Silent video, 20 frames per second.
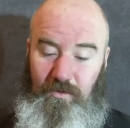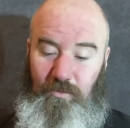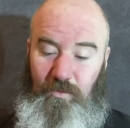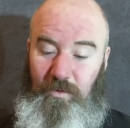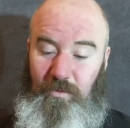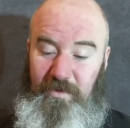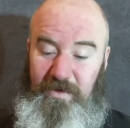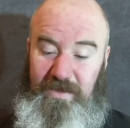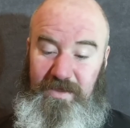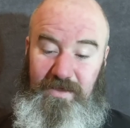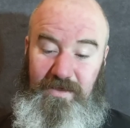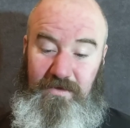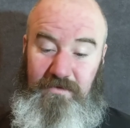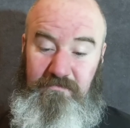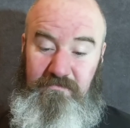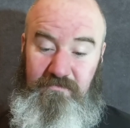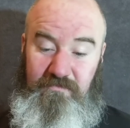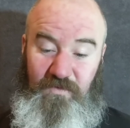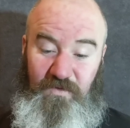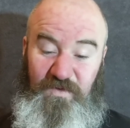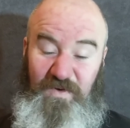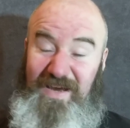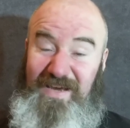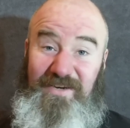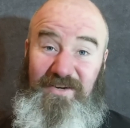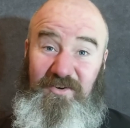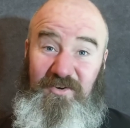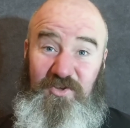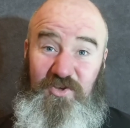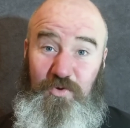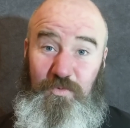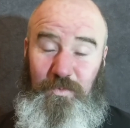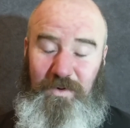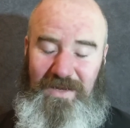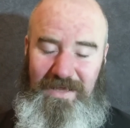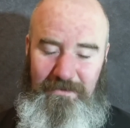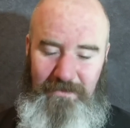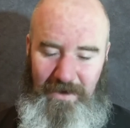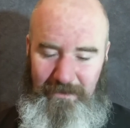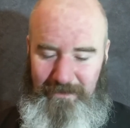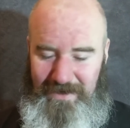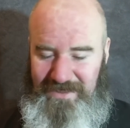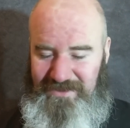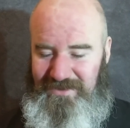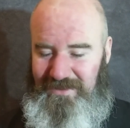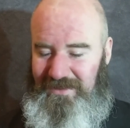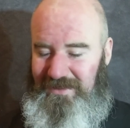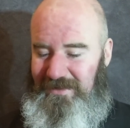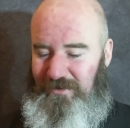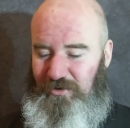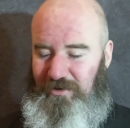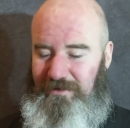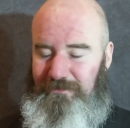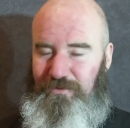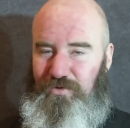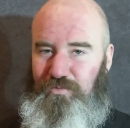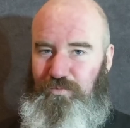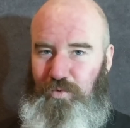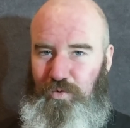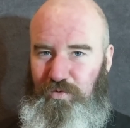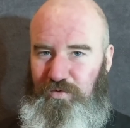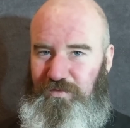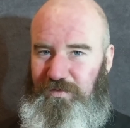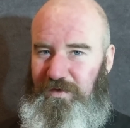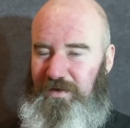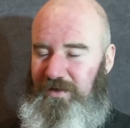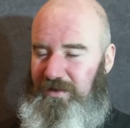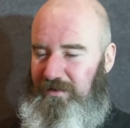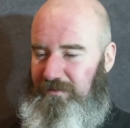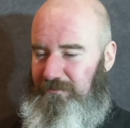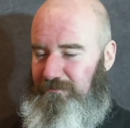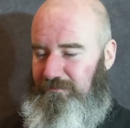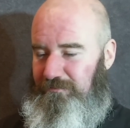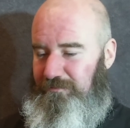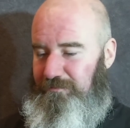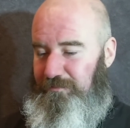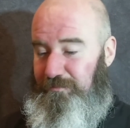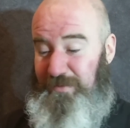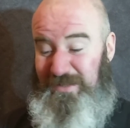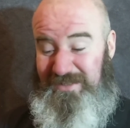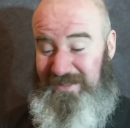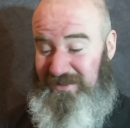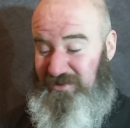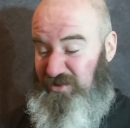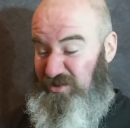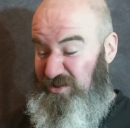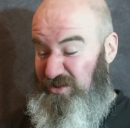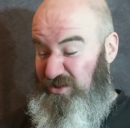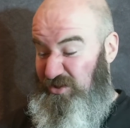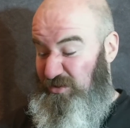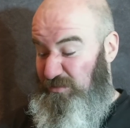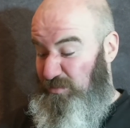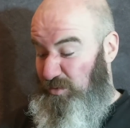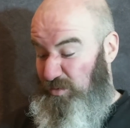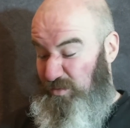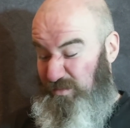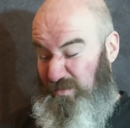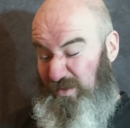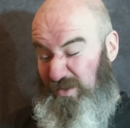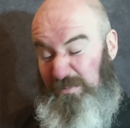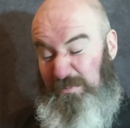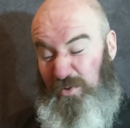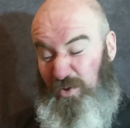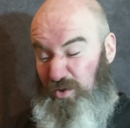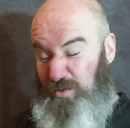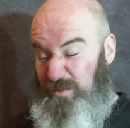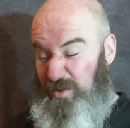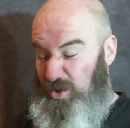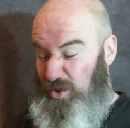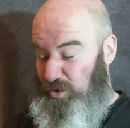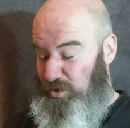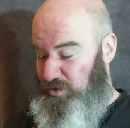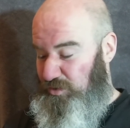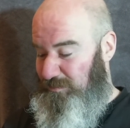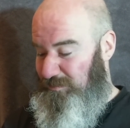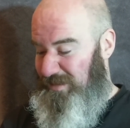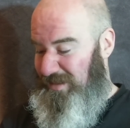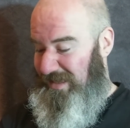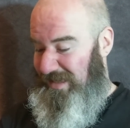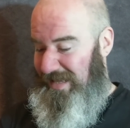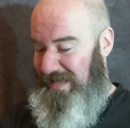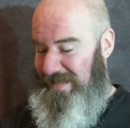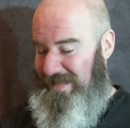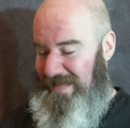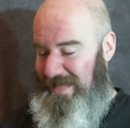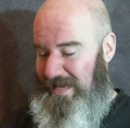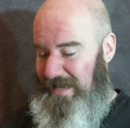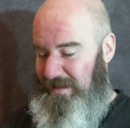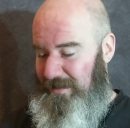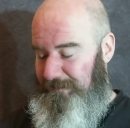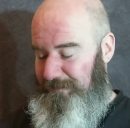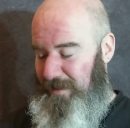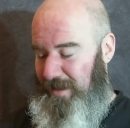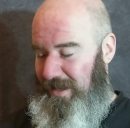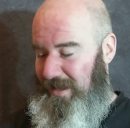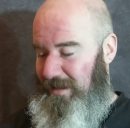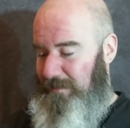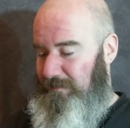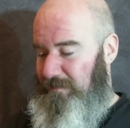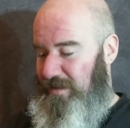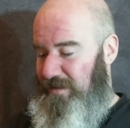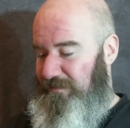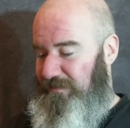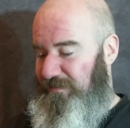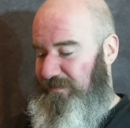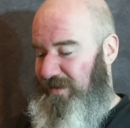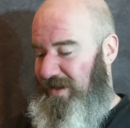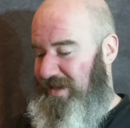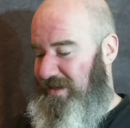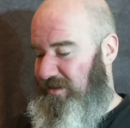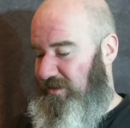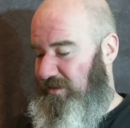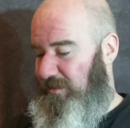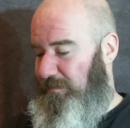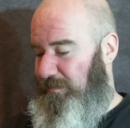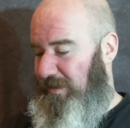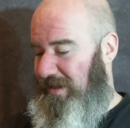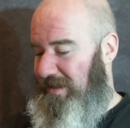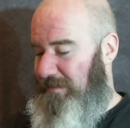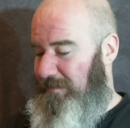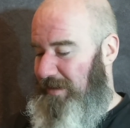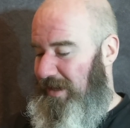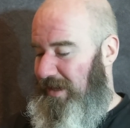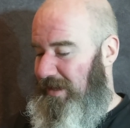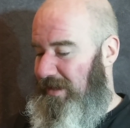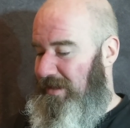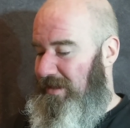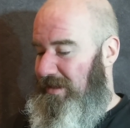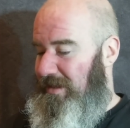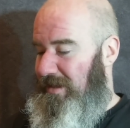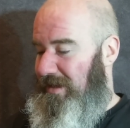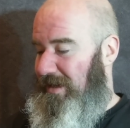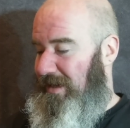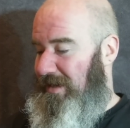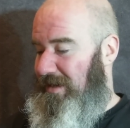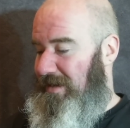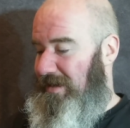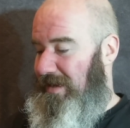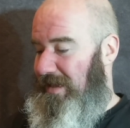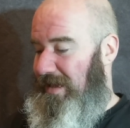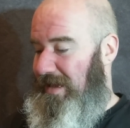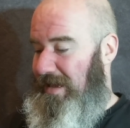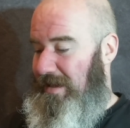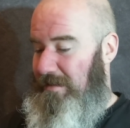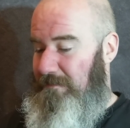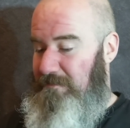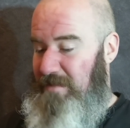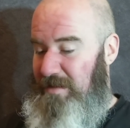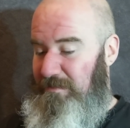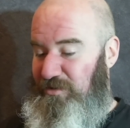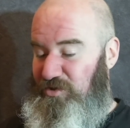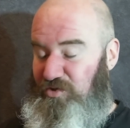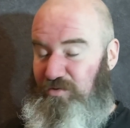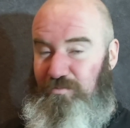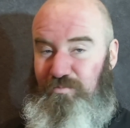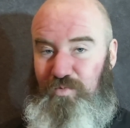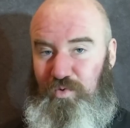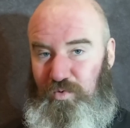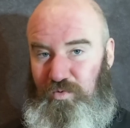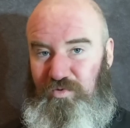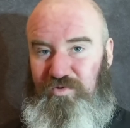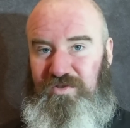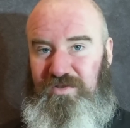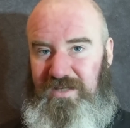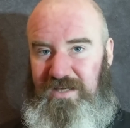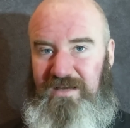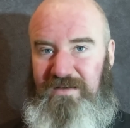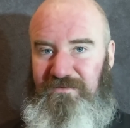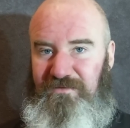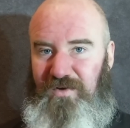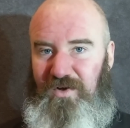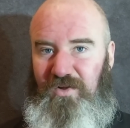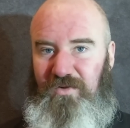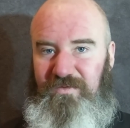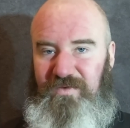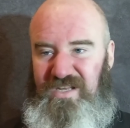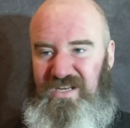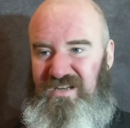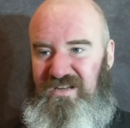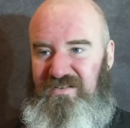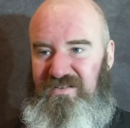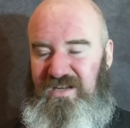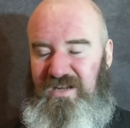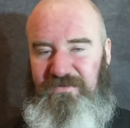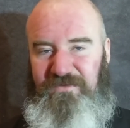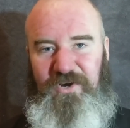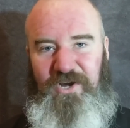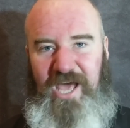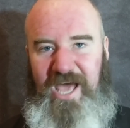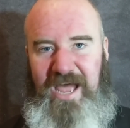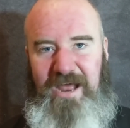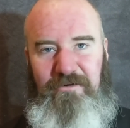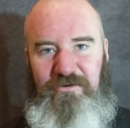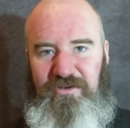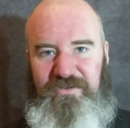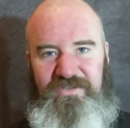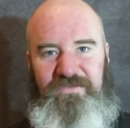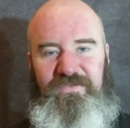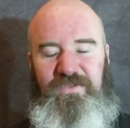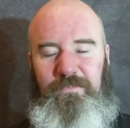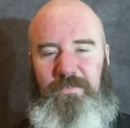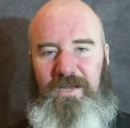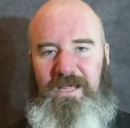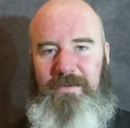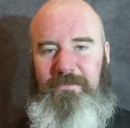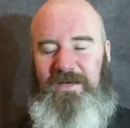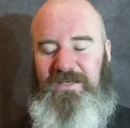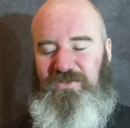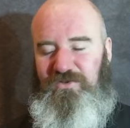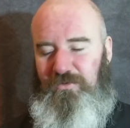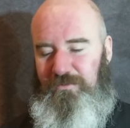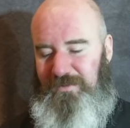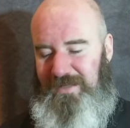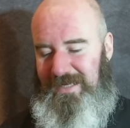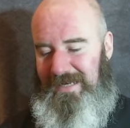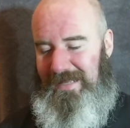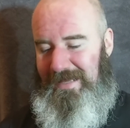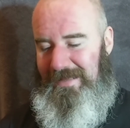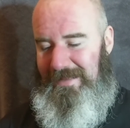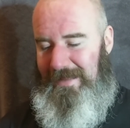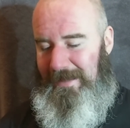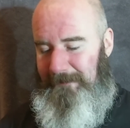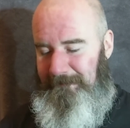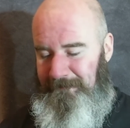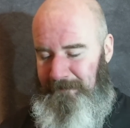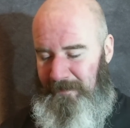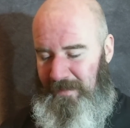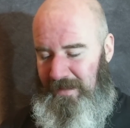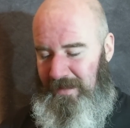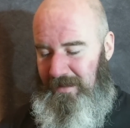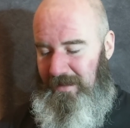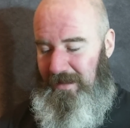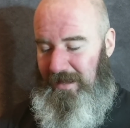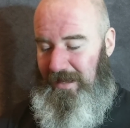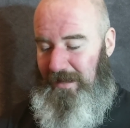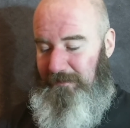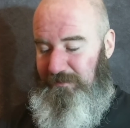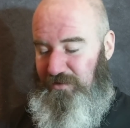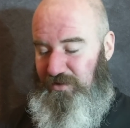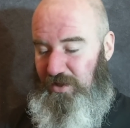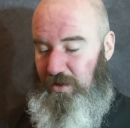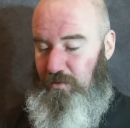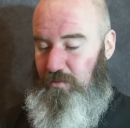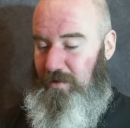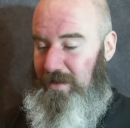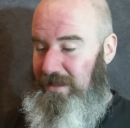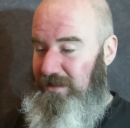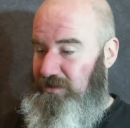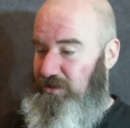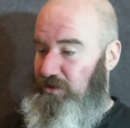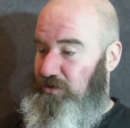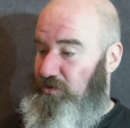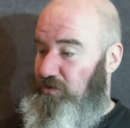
we'll be fighting on a new playmat, basically. They'll give us rules for, potentially new rules for deployment or something like that, in fighting on the playmat, and maybe some rules involving different areas of the playmat, something like that. So it's